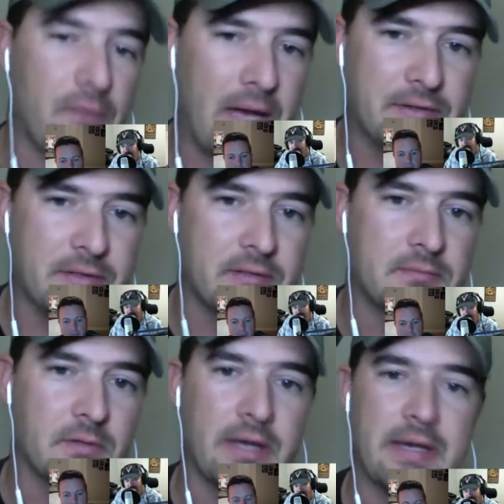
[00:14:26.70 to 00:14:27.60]
you got to go
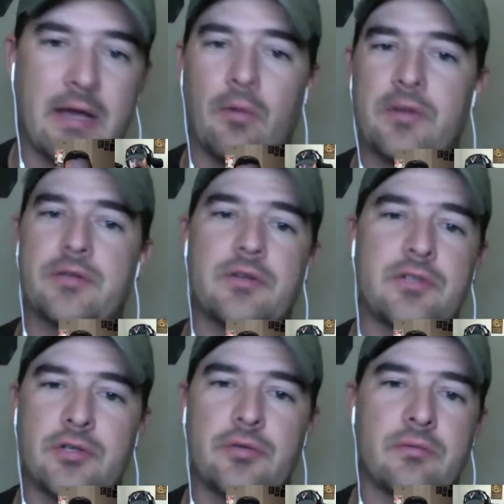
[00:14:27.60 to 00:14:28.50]
faster. Okay, now I
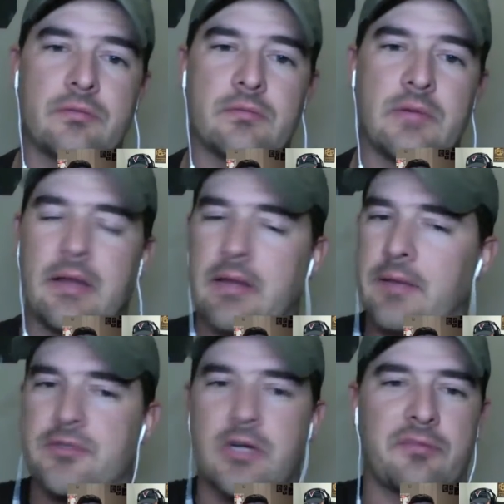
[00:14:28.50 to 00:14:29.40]
want you to shoot.
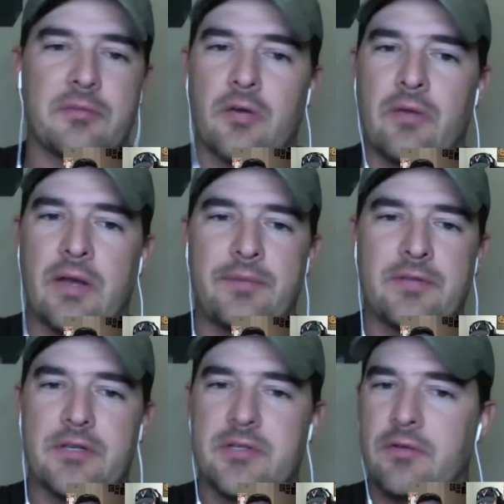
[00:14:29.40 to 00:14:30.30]
I let them start from a
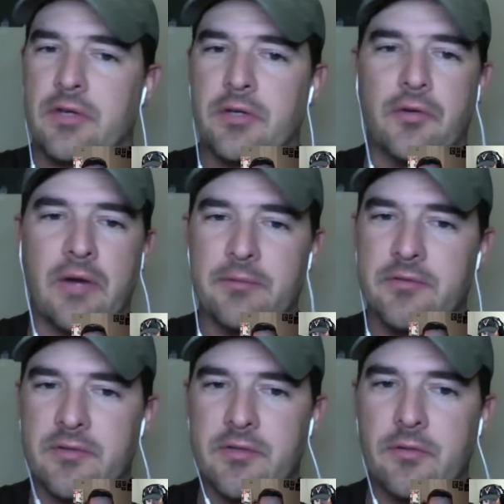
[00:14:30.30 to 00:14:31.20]
low ready position,
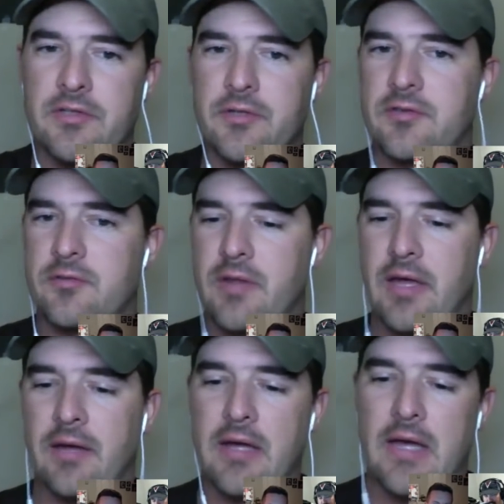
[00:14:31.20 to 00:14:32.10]
good grip, so there's no
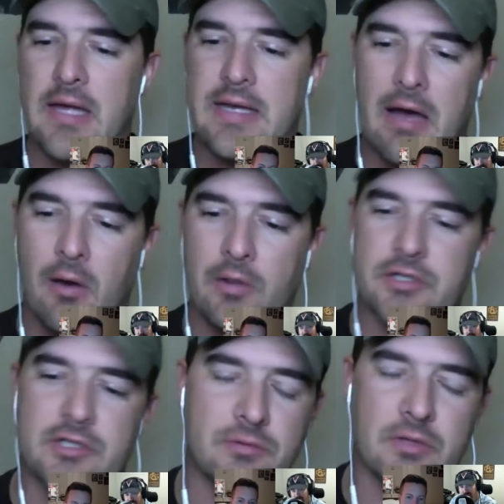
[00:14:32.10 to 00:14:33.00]
excuses with that.
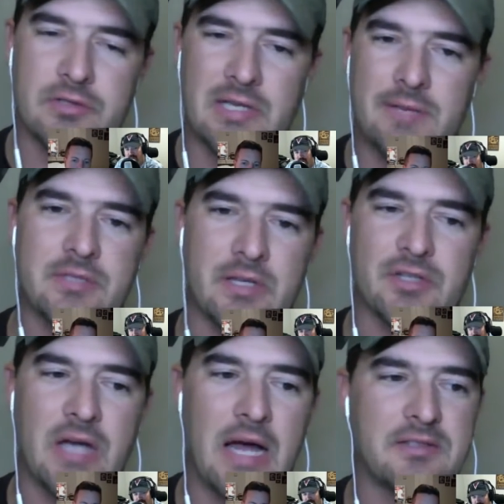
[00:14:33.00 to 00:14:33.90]
Now I want you to shoot those same
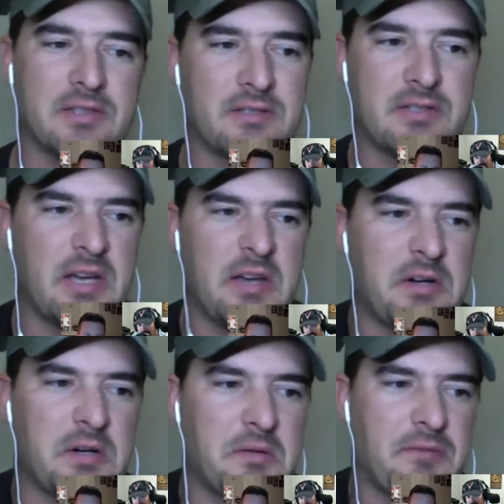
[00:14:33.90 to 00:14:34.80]
six shots in,
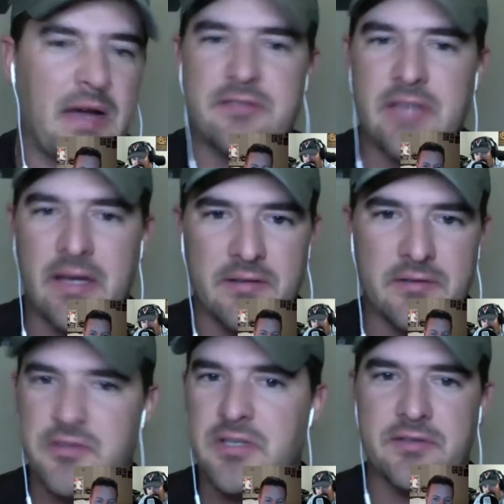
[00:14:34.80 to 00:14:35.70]
say, under five
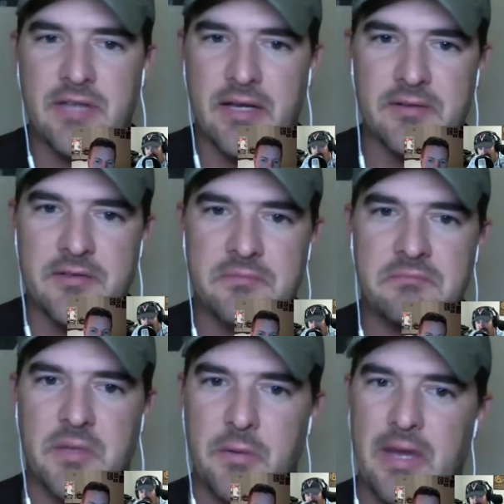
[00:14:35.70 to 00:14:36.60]
seconds or six seconds.
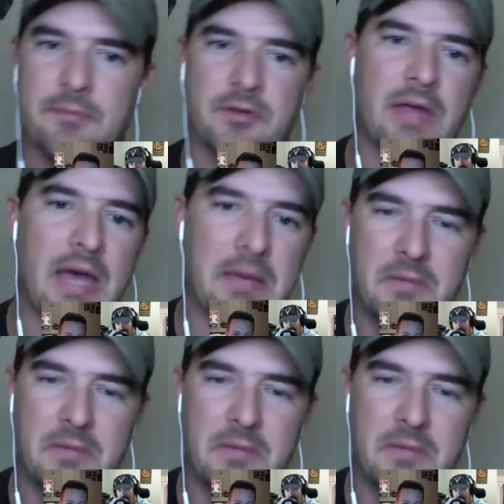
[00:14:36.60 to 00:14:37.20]
And we have them do that.